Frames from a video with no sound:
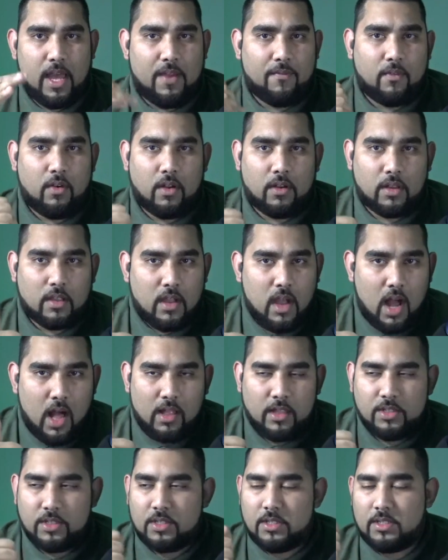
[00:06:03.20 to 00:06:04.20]
have gone to
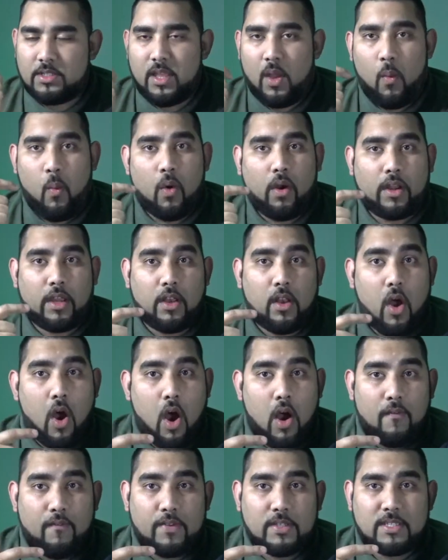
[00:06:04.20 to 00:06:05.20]
colleges, they work in
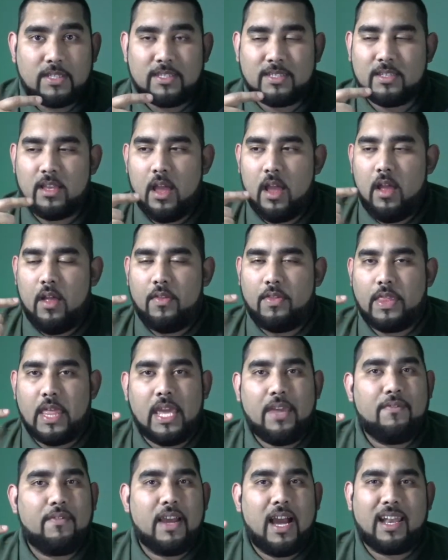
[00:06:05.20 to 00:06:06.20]
offices,
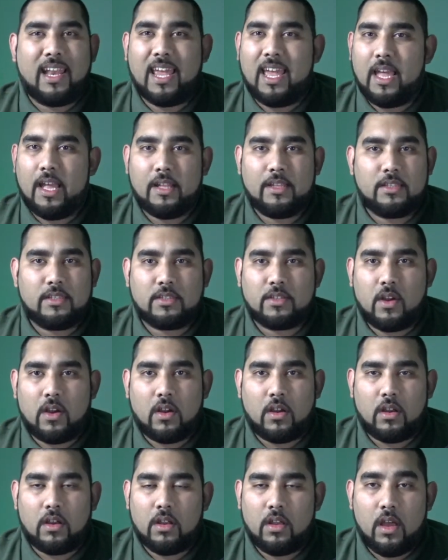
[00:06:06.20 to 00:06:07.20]
they've got a head
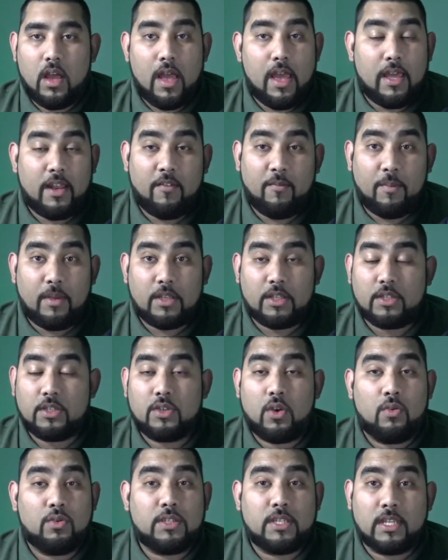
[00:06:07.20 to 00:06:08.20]
start ahead of me
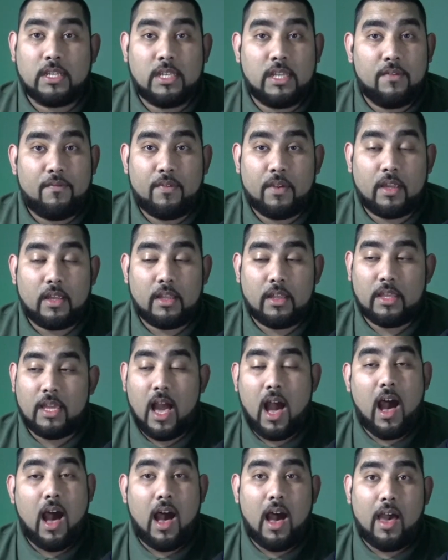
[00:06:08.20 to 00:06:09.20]
so significantly
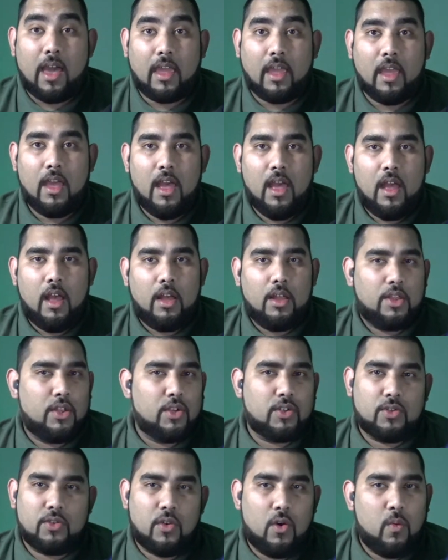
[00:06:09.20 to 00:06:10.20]
high.
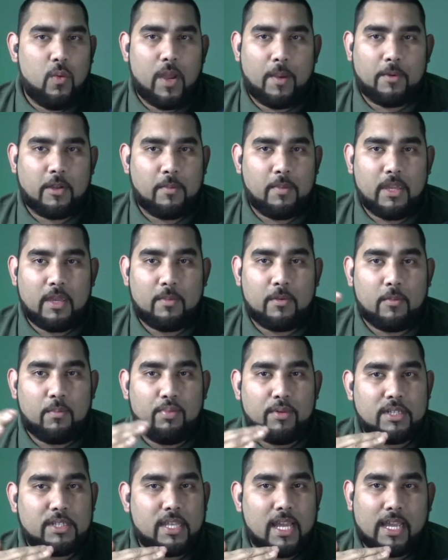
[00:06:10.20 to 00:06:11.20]
There's no way I'm going to be able to
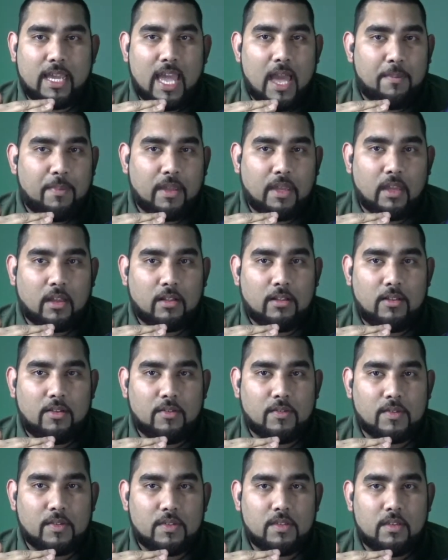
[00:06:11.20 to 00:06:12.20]
bridge that gap and get
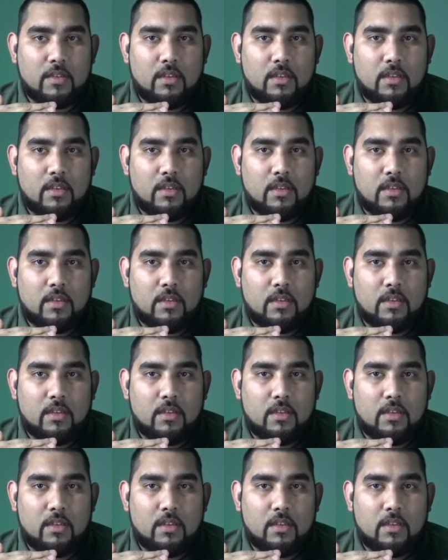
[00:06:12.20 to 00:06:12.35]
close.